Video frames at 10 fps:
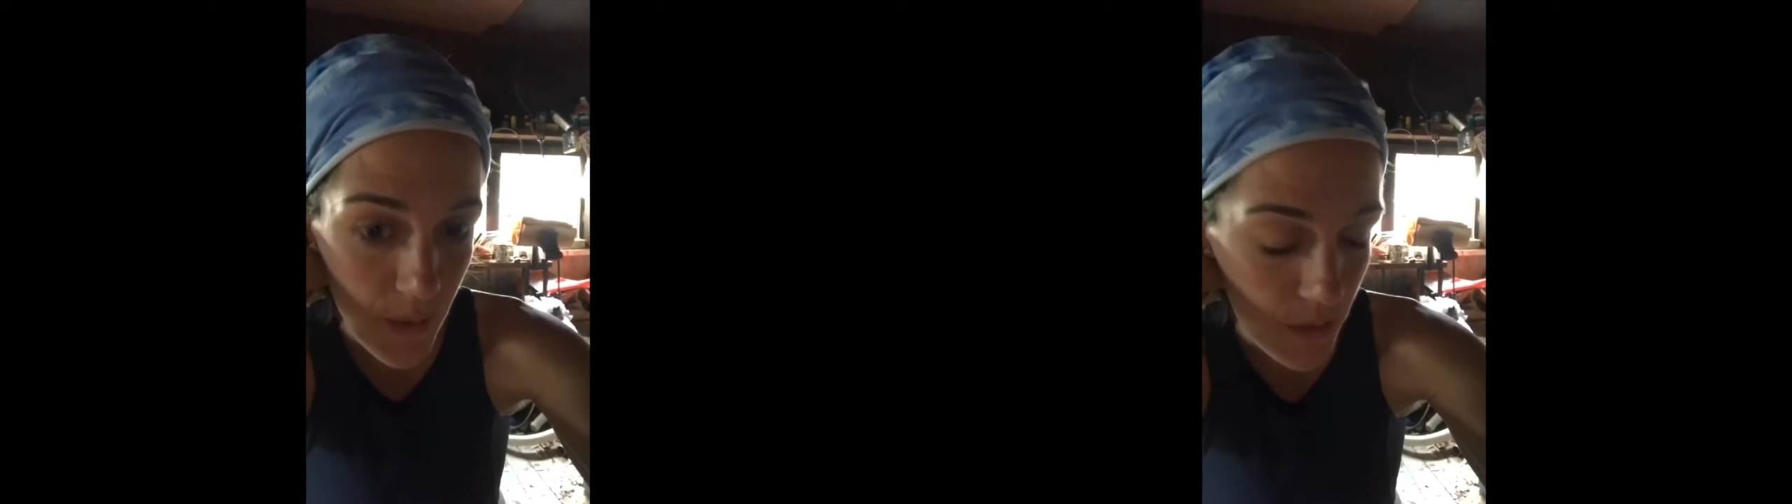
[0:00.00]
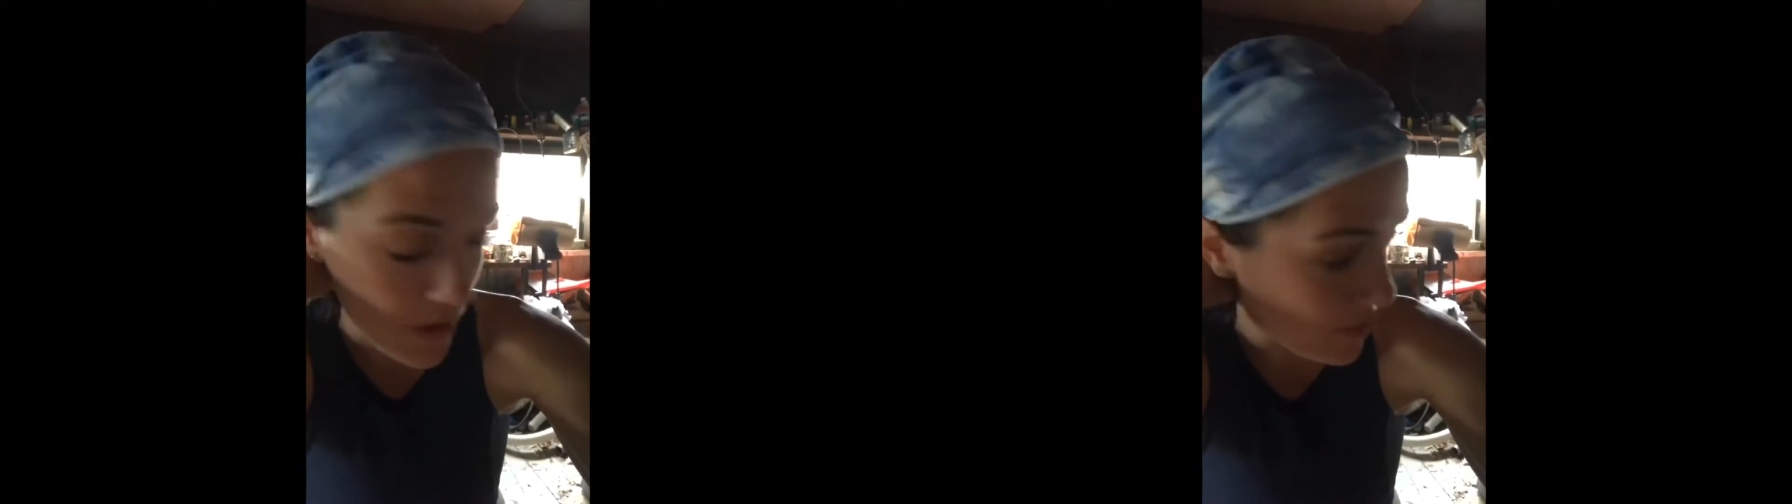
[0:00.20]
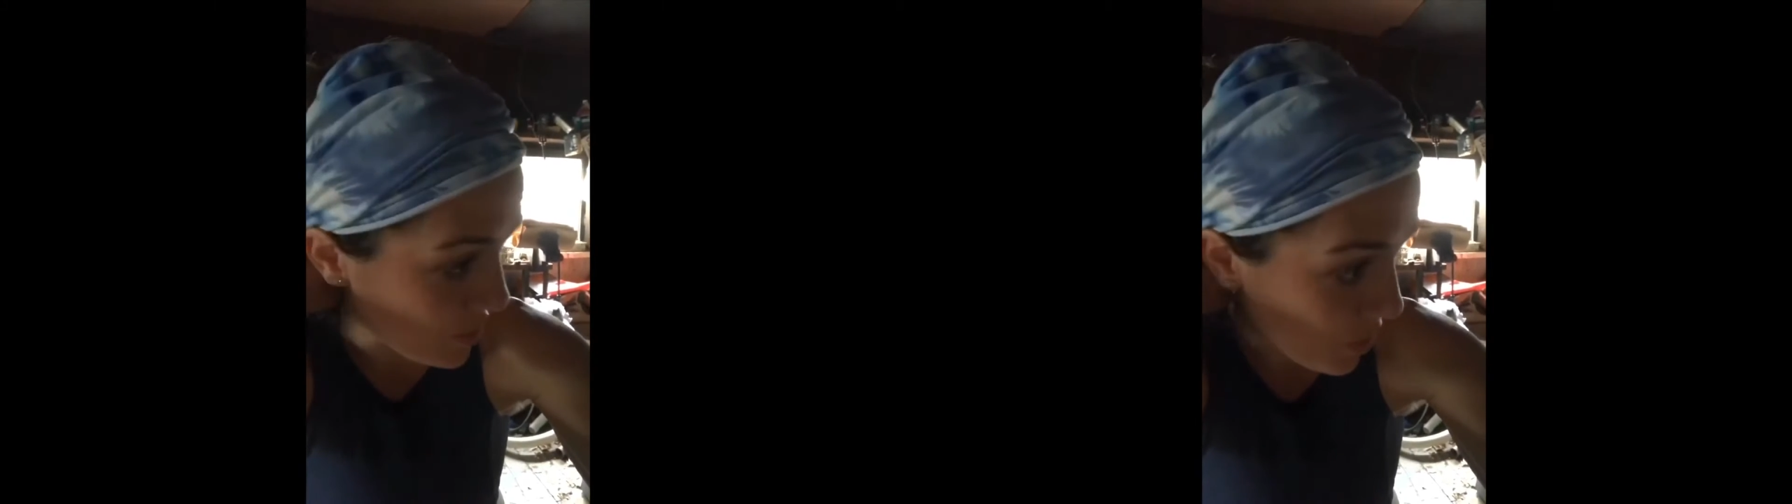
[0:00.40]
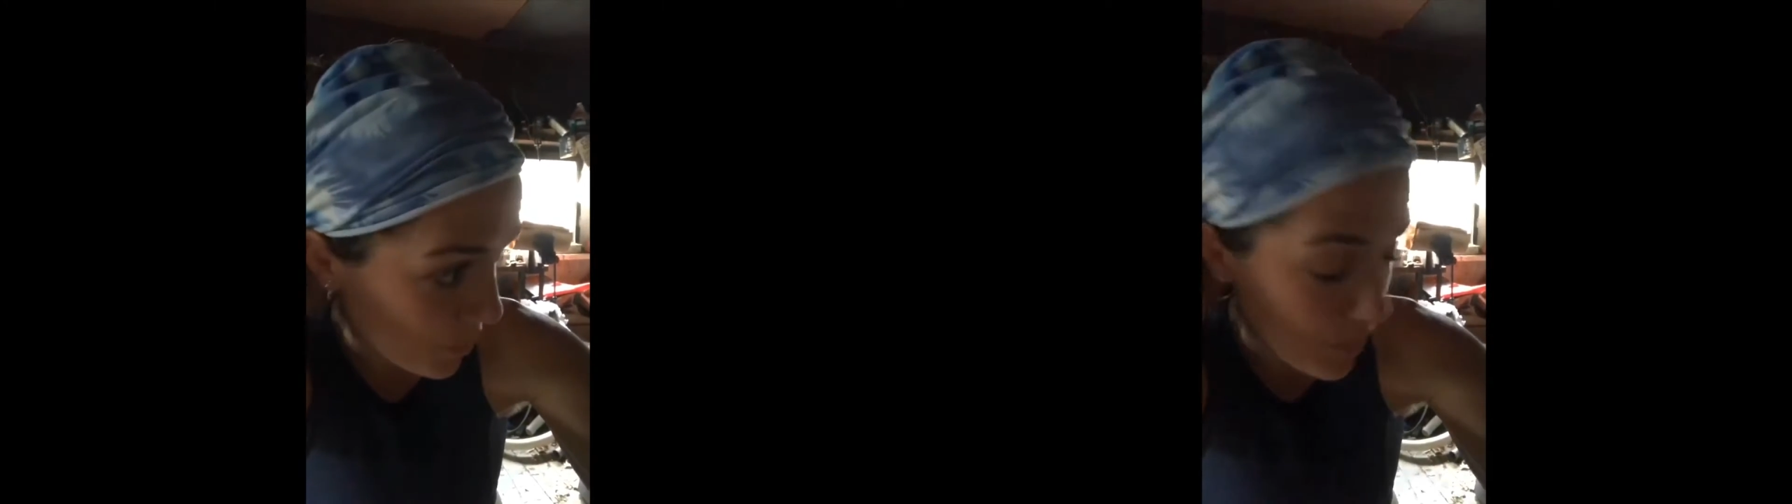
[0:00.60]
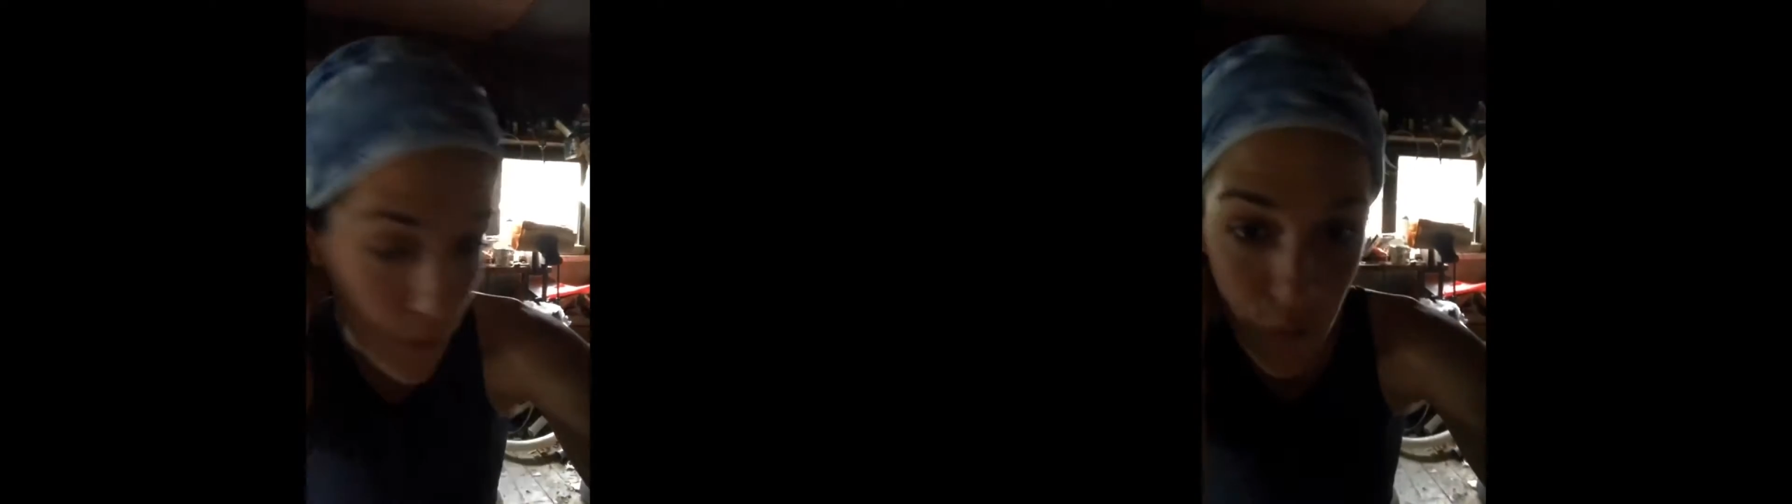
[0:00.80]
I'm just so
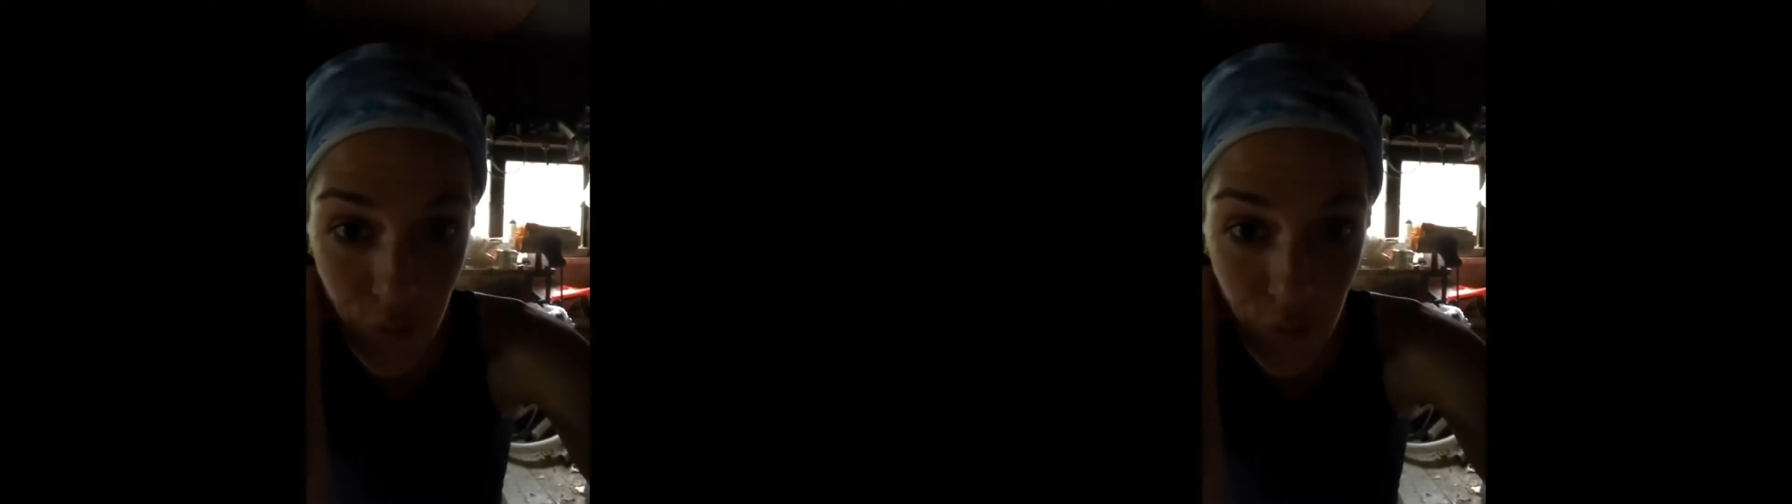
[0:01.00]
full of